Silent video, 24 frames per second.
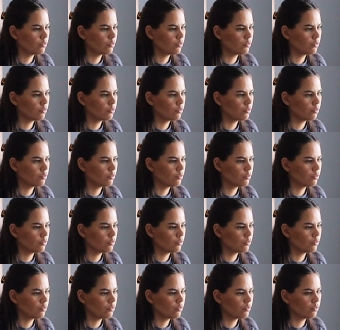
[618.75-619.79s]

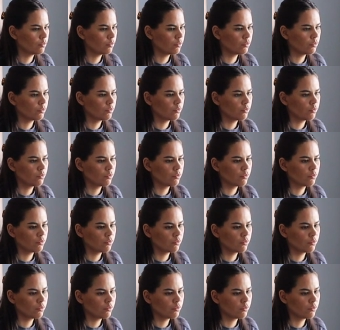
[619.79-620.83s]

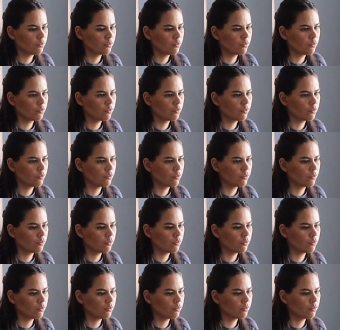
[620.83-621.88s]

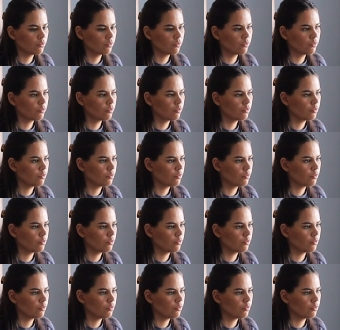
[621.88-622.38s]
(no one is talking)